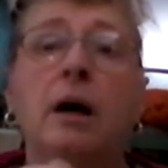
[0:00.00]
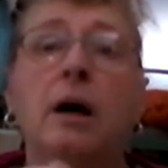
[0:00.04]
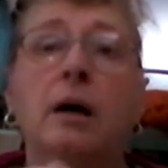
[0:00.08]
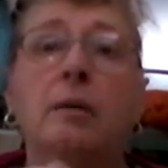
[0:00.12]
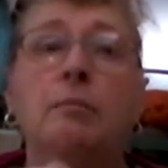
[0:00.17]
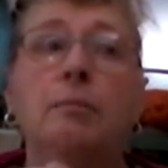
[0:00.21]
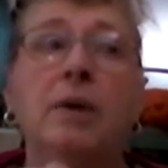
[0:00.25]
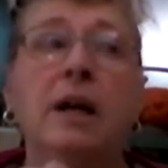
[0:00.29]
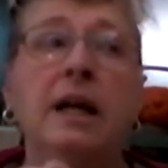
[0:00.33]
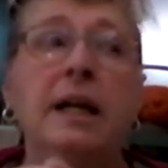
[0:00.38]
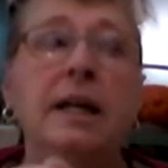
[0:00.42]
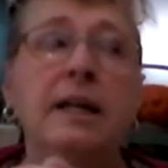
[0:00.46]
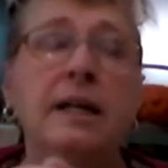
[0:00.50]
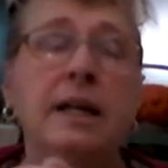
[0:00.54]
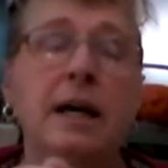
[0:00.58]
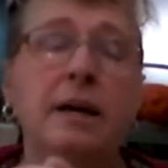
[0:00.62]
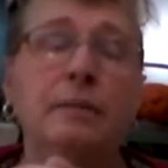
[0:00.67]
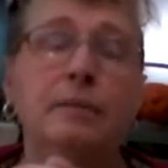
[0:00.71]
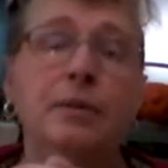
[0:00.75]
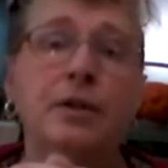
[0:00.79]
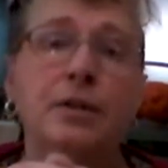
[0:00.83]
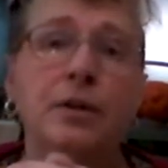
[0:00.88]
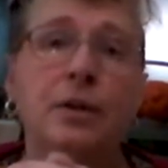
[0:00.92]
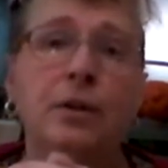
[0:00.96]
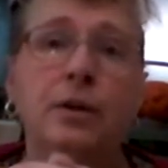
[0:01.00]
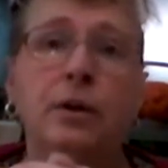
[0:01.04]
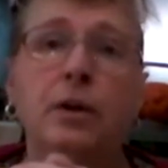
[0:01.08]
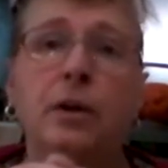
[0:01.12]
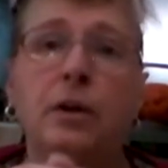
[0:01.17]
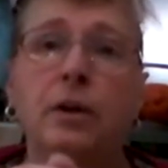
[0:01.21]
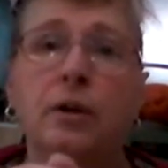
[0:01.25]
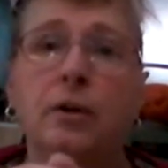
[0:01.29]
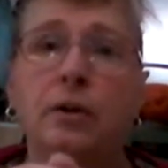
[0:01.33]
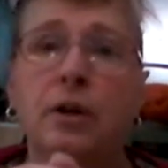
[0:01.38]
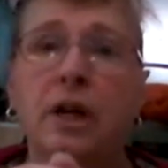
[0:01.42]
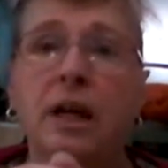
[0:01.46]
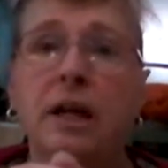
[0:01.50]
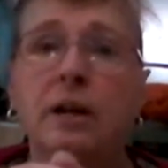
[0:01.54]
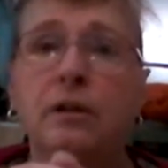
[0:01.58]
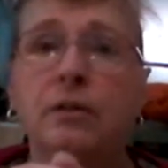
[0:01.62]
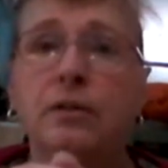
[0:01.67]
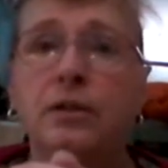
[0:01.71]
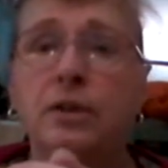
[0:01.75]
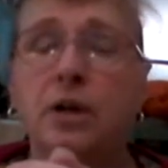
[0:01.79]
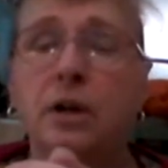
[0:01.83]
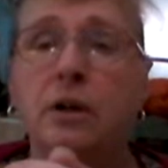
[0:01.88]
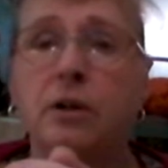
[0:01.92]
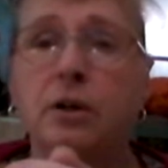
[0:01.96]
Many times circular
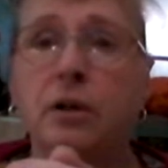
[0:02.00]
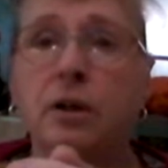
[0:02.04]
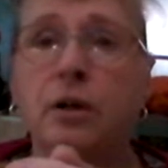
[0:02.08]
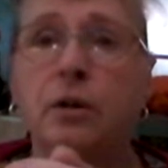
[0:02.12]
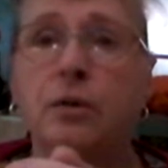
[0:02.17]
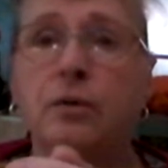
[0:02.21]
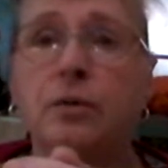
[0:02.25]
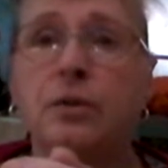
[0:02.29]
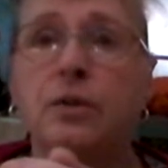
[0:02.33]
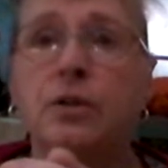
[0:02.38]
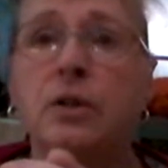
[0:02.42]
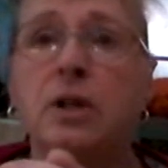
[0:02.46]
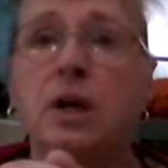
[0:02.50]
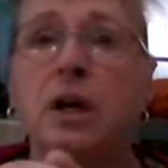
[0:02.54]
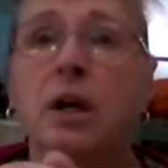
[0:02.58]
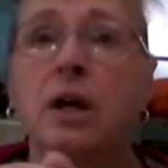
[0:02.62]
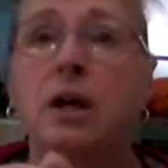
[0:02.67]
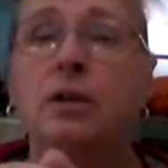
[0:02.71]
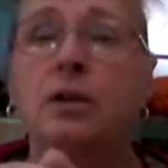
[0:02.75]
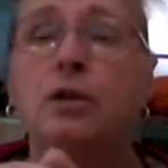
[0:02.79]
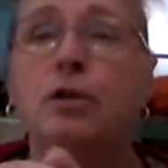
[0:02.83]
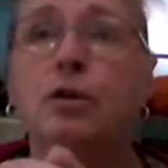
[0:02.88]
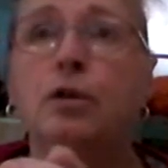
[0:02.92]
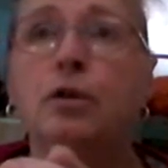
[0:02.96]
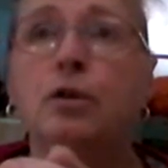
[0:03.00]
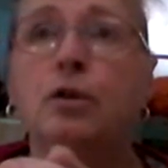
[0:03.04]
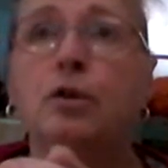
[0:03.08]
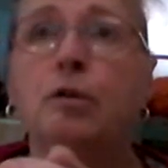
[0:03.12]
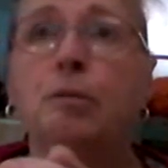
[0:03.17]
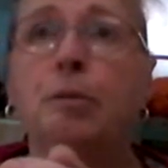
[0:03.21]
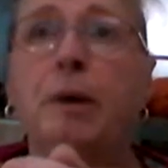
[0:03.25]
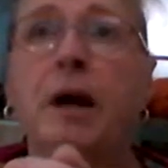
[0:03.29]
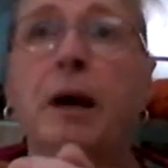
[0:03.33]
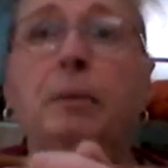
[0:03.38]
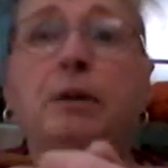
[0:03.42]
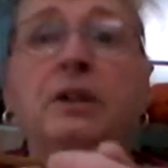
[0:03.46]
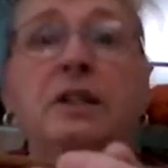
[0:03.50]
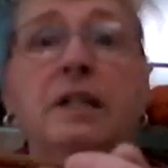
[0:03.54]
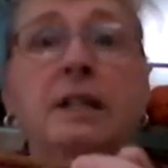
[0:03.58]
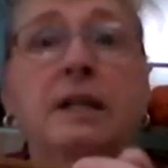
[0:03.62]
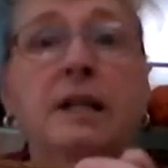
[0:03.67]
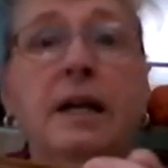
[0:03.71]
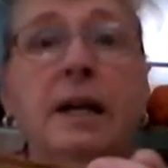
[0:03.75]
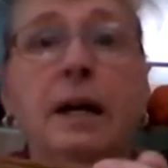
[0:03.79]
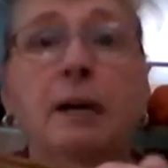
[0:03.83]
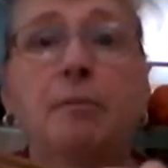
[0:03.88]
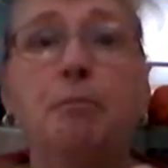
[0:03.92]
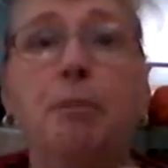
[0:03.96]
needles are used to be able to
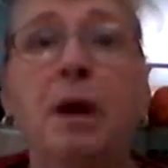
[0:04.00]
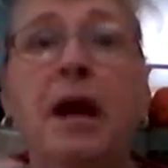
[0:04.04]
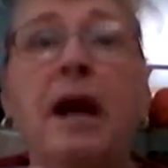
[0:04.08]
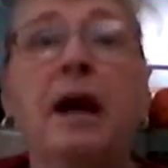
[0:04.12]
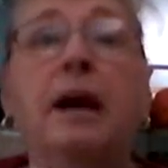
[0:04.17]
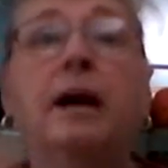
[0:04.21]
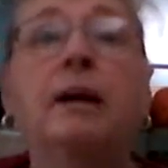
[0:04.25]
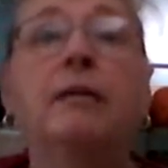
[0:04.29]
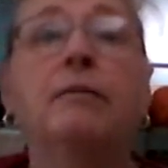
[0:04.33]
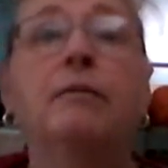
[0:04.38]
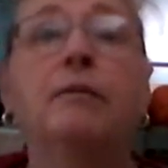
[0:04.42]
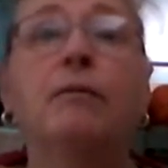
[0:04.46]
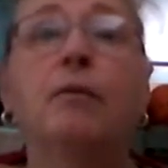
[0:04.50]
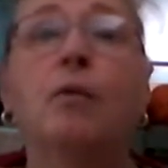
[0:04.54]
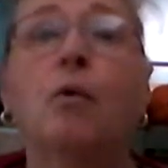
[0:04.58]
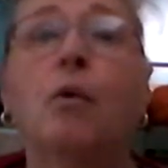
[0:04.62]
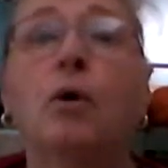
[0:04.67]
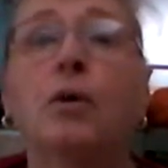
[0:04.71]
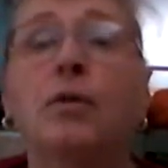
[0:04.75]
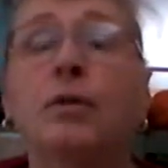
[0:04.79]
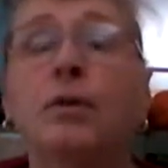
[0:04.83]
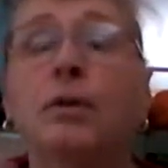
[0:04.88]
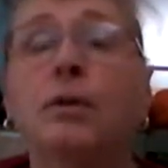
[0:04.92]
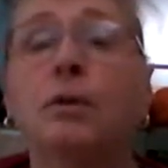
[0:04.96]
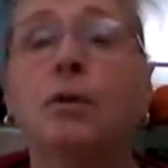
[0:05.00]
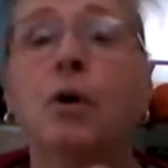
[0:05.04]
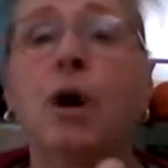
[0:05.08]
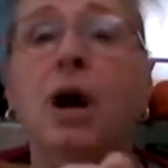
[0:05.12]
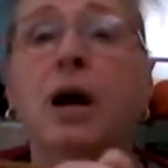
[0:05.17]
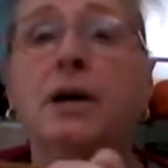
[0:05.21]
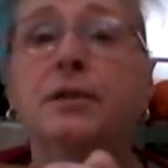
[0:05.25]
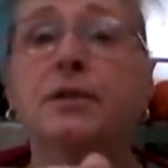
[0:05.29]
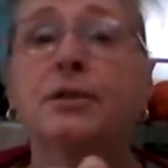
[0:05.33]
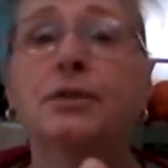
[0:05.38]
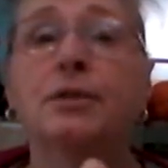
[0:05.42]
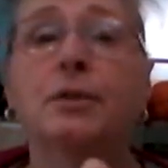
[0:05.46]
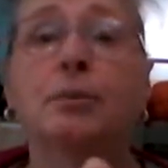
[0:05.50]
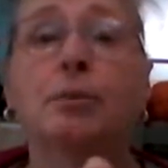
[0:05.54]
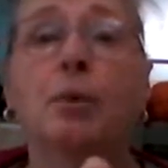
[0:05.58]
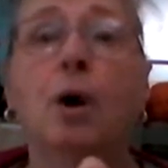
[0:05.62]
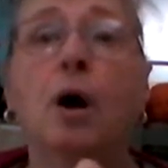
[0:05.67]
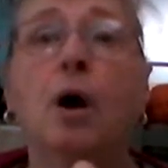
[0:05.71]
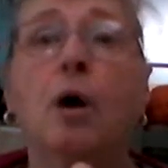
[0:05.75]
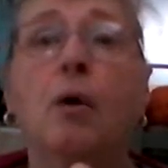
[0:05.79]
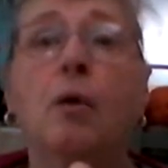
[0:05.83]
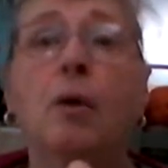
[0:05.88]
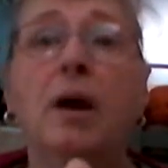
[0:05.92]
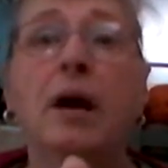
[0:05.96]
knit back and forth across the
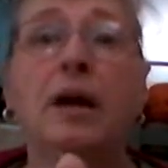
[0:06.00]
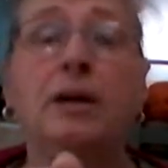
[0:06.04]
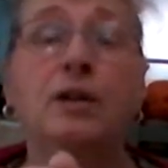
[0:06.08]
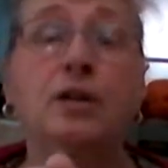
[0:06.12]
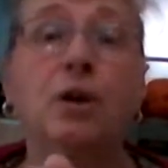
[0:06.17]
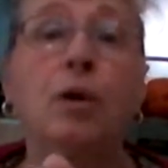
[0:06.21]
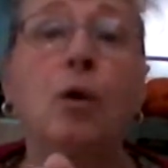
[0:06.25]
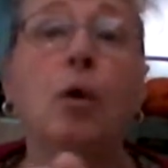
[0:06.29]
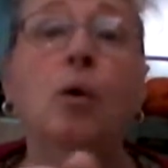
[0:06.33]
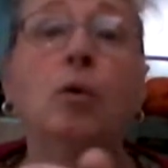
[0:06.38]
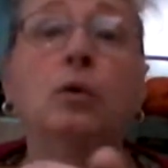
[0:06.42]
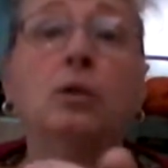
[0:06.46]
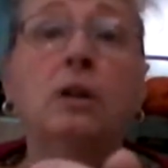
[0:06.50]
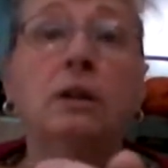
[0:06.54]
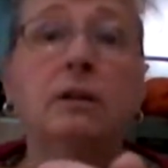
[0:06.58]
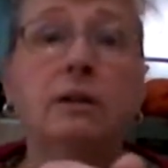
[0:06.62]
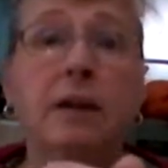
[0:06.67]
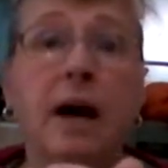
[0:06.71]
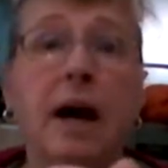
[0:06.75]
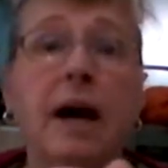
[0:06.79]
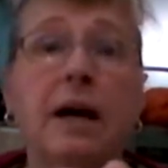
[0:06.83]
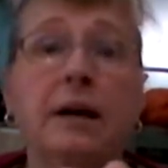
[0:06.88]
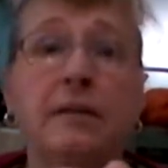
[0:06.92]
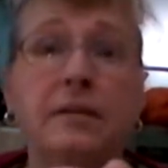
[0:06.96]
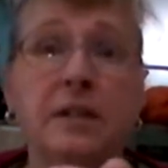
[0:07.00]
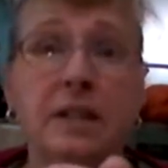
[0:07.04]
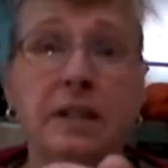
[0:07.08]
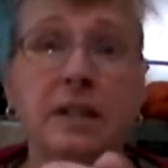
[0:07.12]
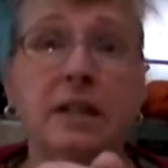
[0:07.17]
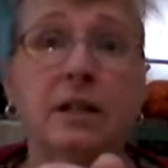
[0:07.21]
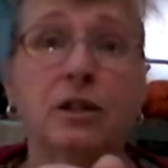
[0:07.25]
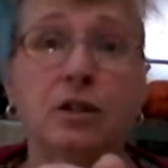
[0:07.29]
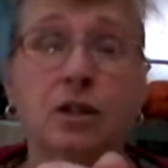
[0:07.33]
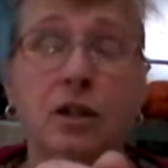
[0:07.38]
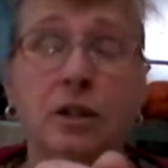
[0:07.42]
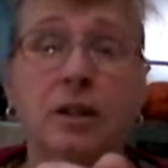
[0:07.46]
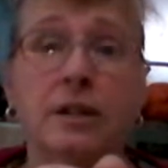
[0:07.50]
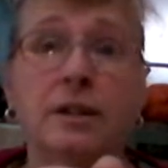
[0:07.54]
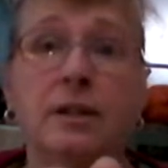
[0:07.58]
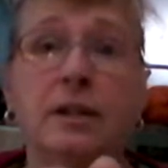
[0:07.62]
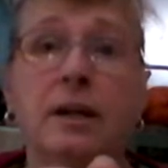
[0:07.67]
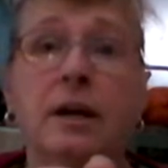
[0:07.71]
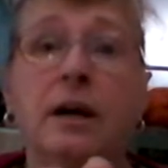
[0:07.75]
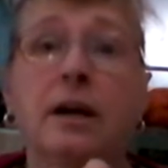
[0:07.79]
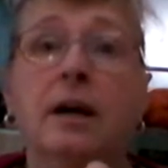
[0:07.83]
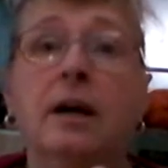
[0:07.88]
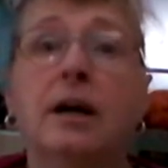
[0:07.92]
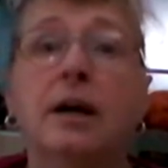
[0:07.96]
row and to hold a lot of stitches.